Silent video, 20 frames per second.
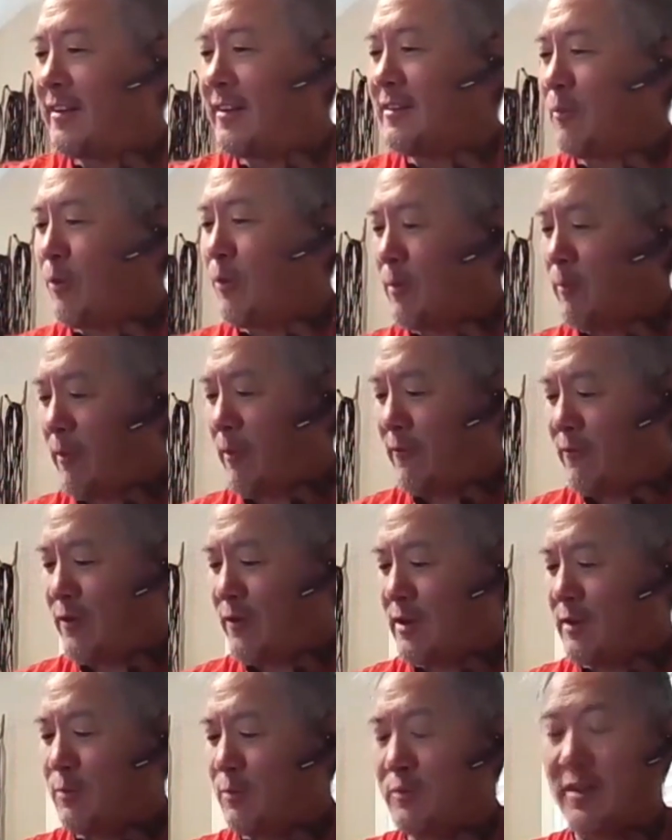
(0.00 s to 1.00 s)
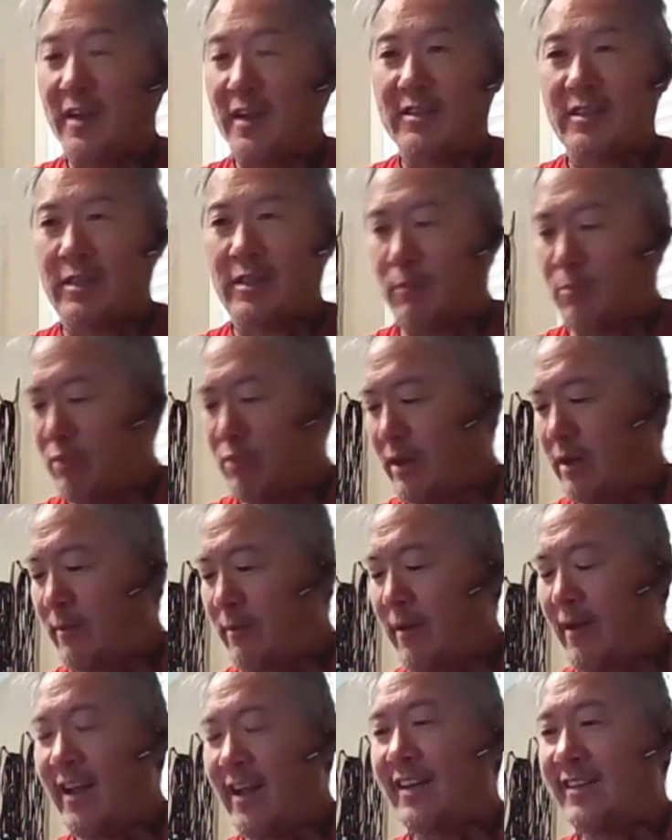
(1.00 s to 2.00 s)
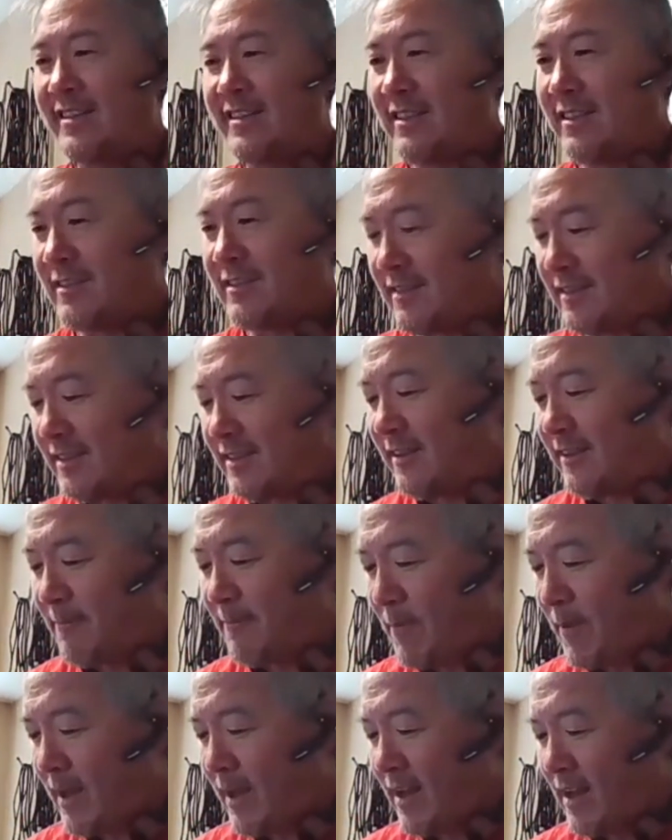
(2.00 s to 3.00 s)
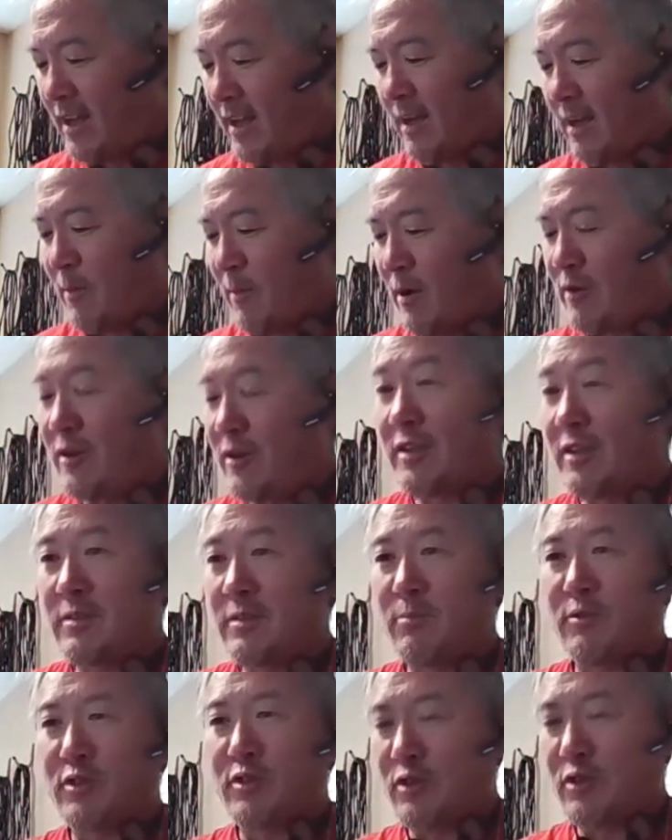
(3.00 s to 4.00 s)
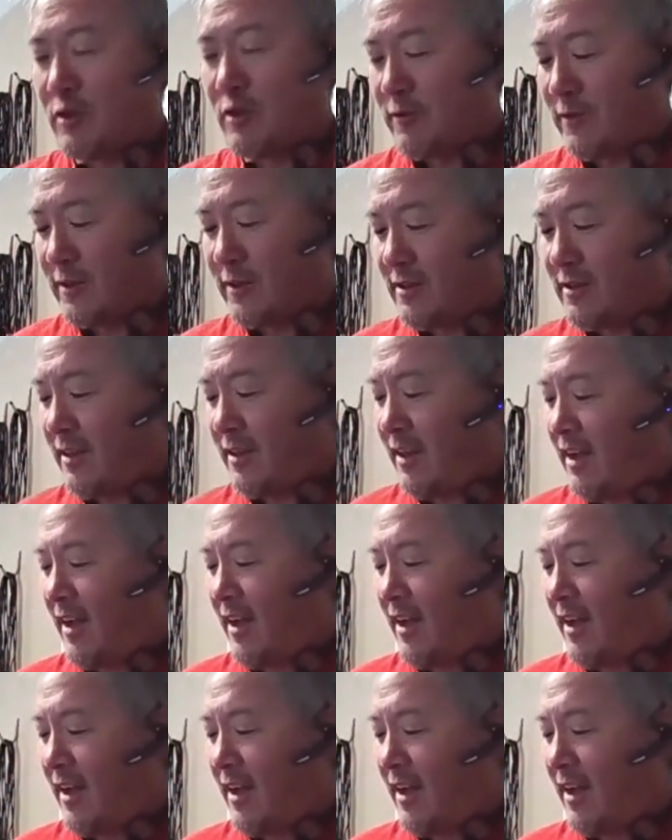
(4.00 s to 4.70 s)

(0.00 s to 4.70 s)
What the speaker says: and one of my friends was actually complaining about AT&T about customer service.